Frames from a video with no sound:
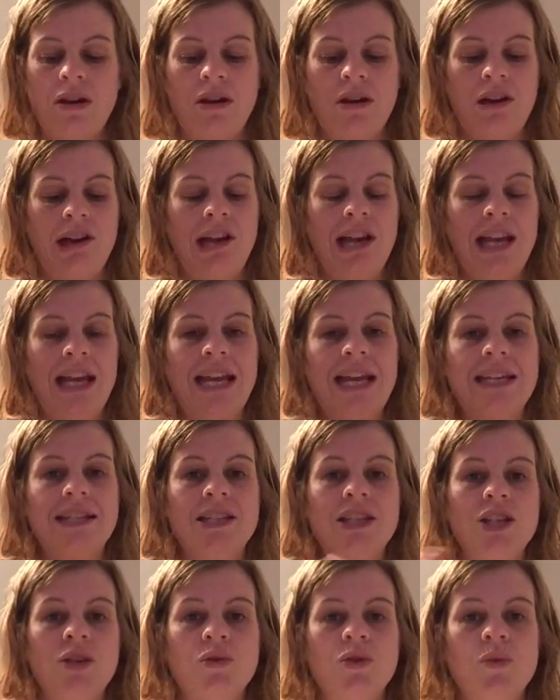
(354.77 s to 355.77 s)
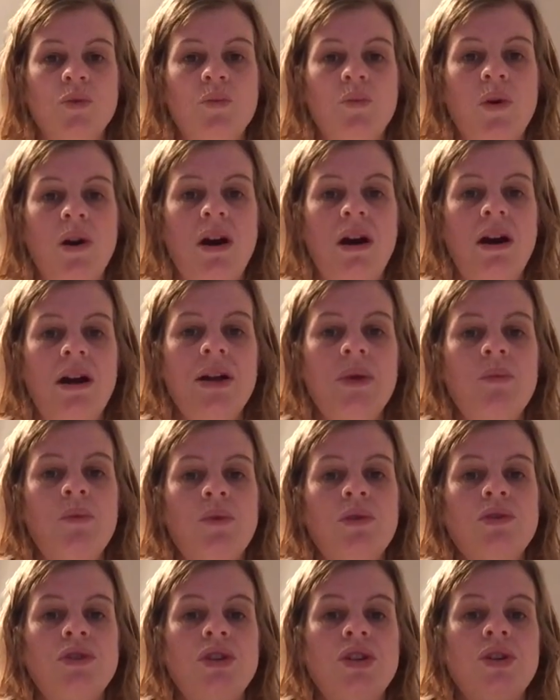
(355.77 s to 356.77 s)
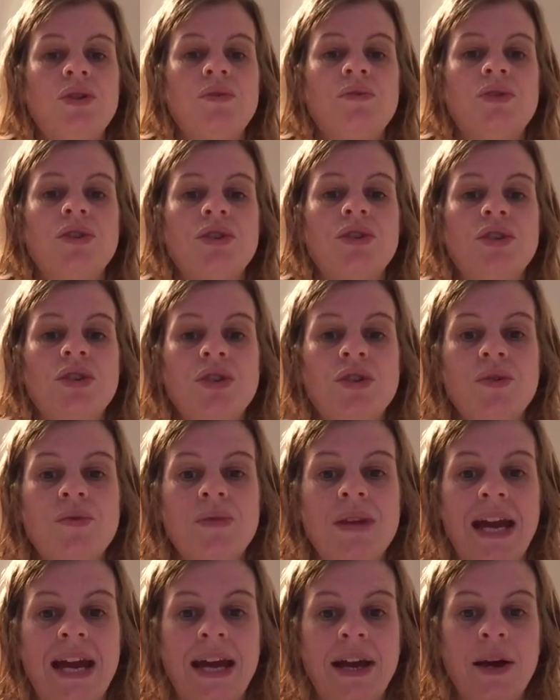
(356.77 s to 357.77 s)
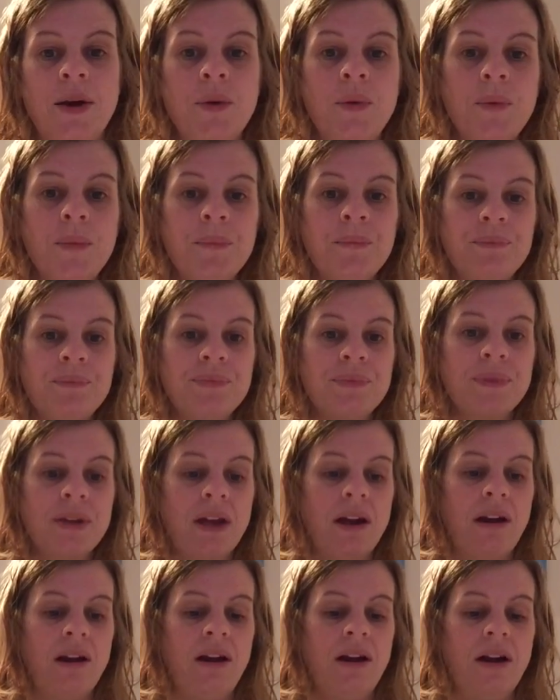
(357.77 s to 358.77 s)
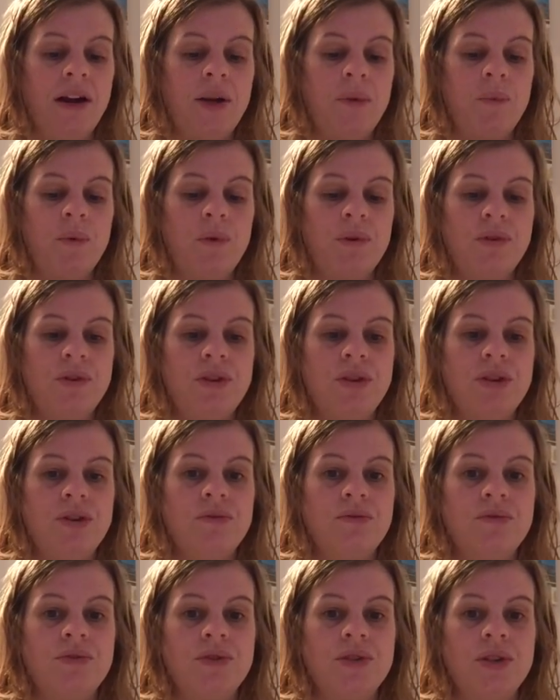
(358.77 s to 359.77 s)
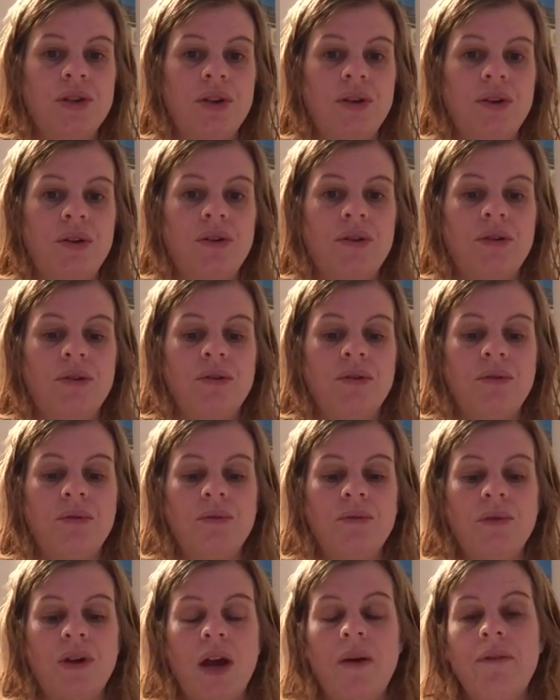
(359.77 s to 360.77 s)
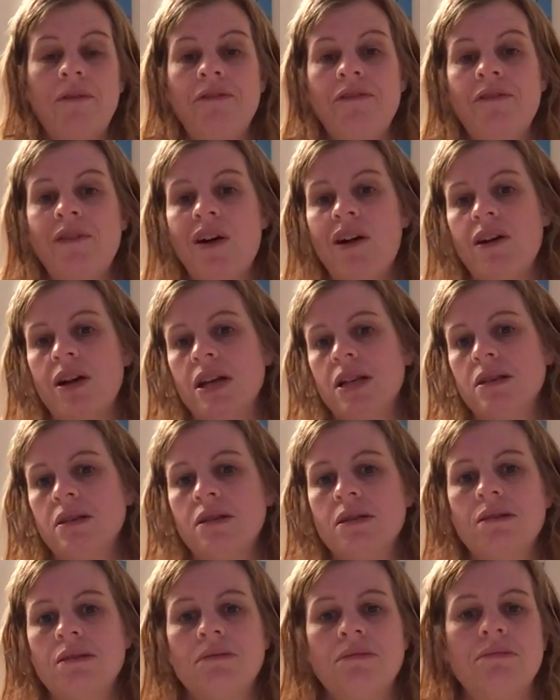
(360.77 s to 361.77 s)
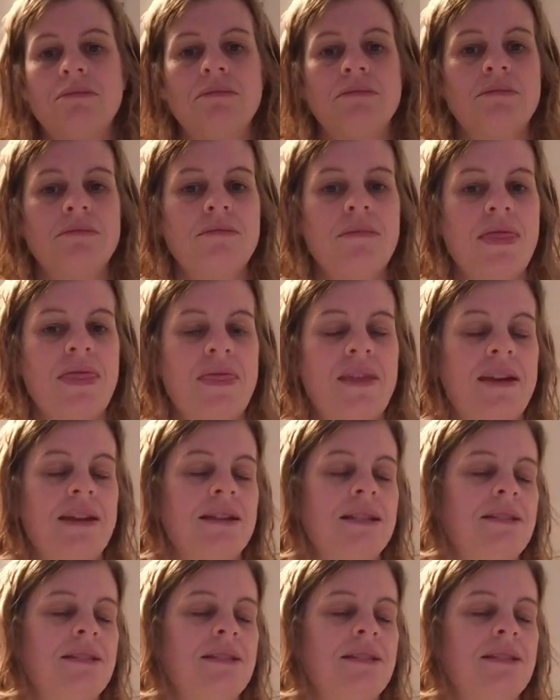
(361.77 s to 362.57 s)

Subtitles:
Early years children, what I want you to do now, I want you to go and find things